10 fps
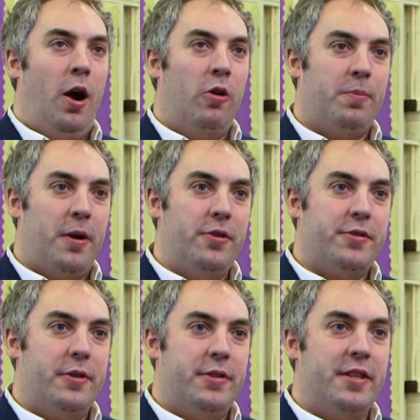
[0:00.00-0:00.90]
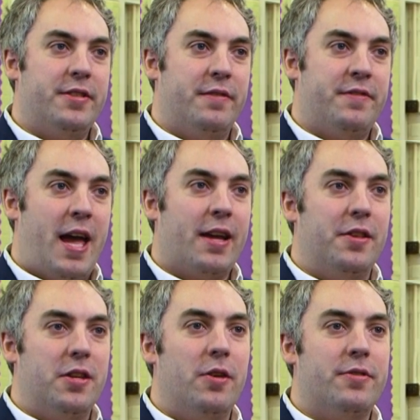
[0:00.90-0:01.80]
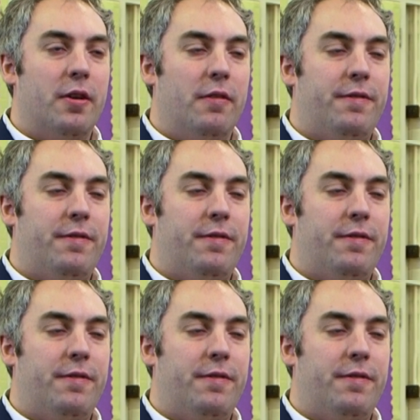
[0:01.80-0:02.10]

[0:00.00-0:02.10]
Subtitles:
Our approach to assistive tech and the use of